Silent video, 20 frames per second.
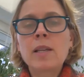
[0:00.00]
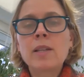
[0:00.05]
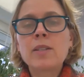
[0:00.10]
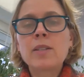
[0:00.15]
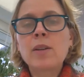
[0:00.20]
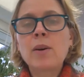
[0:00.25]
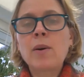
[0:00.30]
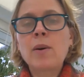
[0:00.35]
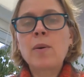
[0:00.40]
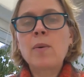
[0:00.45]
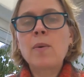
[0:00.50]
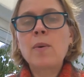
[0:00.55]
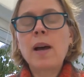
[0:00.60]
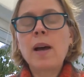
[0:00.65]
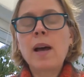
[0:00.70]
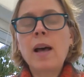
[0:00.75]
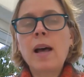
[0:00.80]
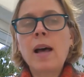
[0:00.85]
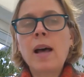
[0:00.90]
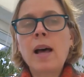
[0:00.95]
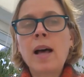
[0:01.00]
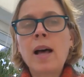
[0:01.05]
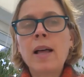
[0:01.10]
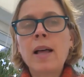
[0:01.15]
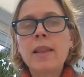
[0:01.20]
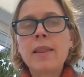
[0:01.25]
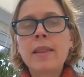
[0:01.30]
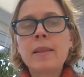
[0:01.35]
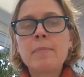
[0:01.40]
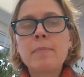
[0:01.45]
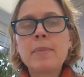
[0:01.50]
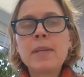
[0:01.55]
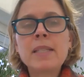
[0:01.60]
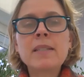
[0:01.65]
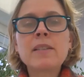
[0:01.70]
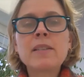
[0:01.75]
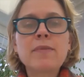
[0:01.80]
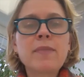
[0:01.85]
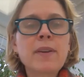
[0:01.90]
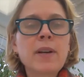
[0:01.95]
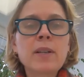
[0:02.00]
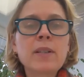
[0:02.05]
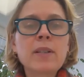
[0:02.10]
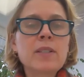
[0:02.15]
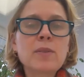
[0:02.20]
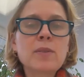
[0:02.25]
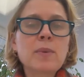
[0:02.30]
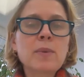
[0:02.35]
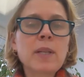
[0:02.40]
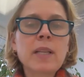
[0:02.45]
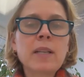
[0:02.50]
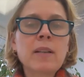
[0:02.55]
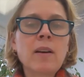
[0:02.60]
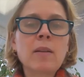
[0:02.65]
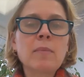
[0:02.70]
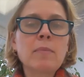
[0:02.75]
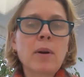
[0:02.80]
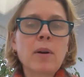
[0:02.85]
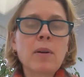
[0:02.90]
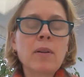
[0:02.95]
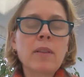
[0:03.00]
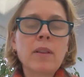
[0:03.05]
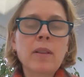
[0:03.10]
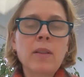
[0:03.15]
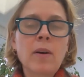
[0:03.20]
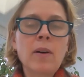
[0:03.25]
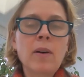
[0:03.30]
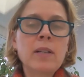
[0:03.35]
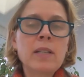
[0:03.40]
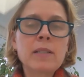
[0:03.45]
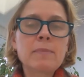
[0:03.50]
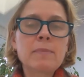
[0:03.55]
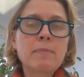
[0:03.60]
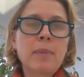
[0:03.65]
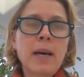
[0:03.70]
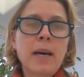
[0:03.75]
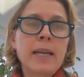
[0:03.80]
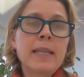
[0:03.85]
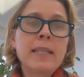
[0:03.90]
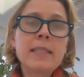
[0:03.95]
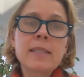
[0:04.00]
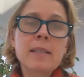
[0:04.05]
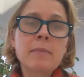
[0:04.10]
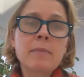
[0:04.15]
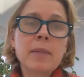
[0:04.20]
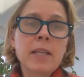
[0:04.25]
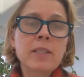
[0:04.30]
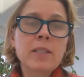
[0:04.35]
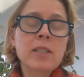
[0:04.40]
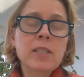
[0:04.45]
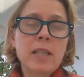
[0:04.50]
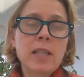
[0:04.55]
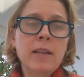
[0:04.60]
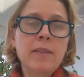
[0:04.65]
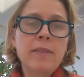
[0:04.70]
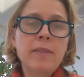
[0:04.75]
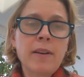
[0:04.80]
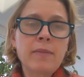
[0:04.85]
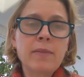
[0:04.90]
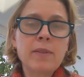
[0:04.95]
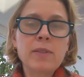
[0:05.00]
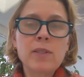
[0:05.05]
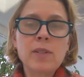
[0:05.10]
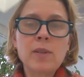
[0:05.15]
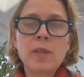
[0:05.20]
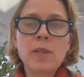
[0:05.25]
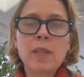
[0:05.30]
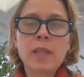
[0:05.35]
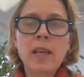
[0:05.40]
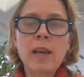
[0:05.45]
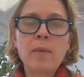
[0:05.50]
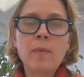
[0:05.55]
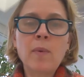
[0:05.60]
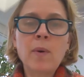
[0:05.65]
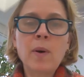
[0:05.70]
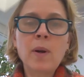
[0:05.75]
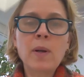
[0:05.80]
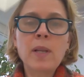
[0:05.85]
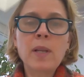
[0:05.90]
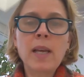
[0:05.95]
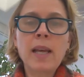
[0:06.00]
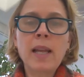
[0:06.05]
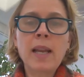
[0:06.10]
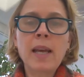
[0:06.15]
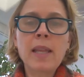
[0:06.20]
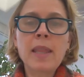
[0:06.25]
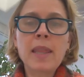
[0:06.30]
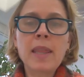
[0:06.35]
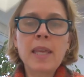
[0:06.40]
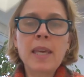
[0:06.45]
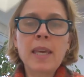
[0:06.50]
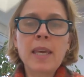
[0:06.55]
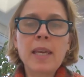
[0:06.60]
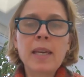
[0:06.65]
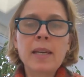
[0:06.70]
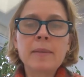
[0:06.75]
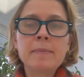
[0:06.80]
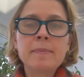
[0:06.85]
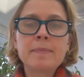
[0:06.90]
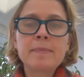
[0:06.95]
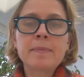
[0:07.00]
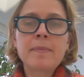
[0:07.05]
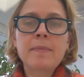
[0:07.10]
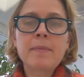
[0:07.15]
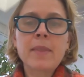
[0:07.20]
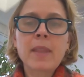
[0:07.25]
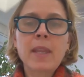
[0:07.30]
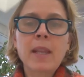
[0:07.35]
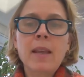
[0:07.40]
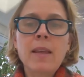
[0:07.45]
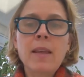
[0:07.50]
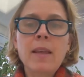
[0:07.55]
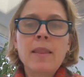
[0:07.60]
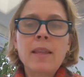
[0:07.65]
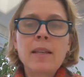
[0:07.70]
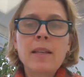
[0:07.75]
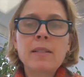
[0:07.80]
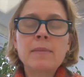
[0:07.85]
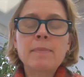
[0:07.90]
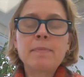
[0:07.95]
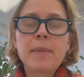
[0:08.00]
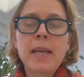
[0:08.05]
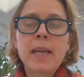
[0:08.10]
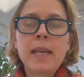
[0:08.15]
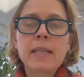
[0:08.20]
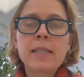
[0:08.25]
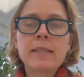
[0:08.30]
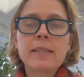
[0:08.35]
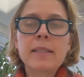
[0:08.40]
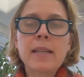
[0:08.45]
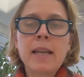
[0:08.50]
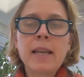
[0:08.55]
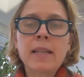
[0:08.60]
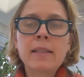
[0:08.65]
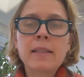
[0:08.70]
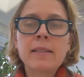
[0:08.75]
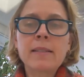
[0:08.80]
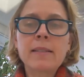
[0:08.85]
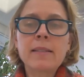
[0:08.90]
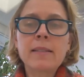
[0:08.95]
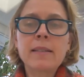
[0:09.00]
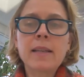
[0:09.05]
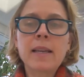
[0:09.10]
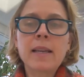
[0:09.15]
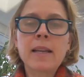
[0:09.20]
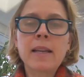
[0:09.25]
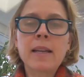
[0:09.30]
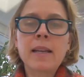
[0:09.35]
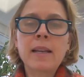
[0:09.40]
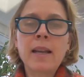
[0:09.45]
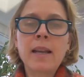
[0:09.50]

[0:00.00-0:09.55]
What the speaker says: So the business fairness is really not part of the law, despite some legislative efforts using that word. And I think this makes sense in a